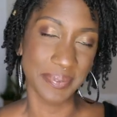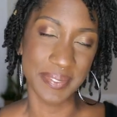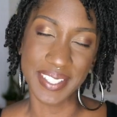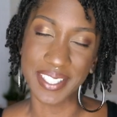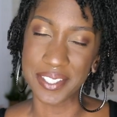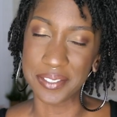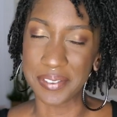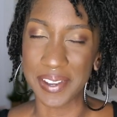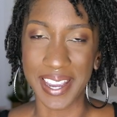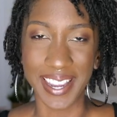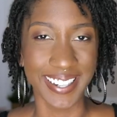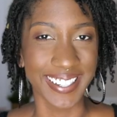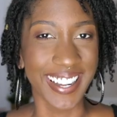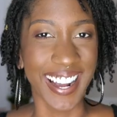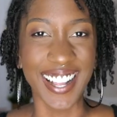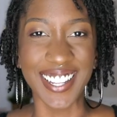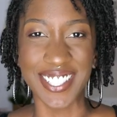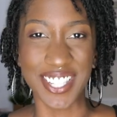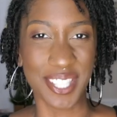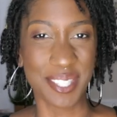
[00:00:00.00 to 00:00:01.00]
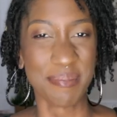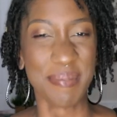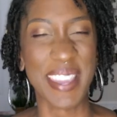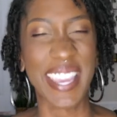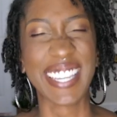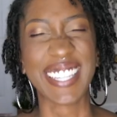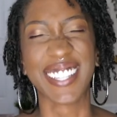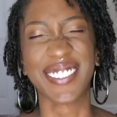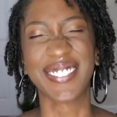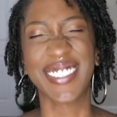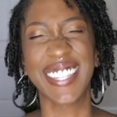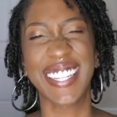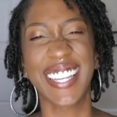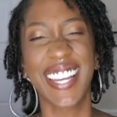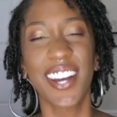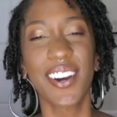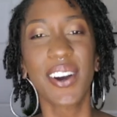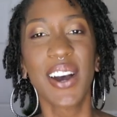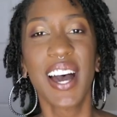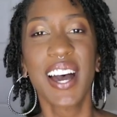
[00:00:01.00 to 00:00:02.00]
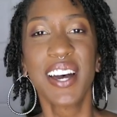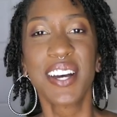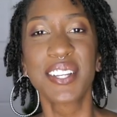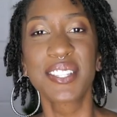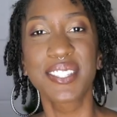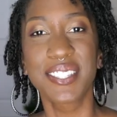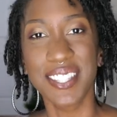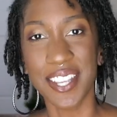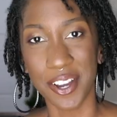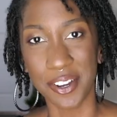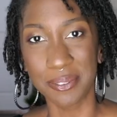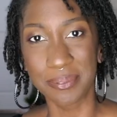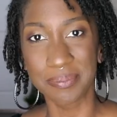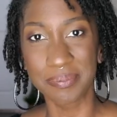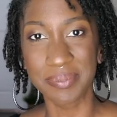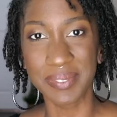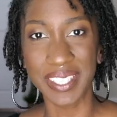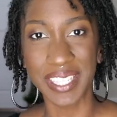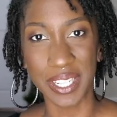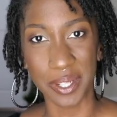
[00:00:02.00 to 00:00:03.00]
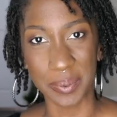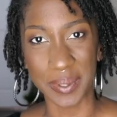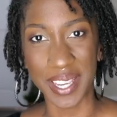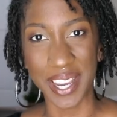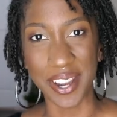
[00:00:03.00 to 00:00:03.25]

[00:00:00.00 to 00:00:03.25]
It's fine. I'll just make a video. So here we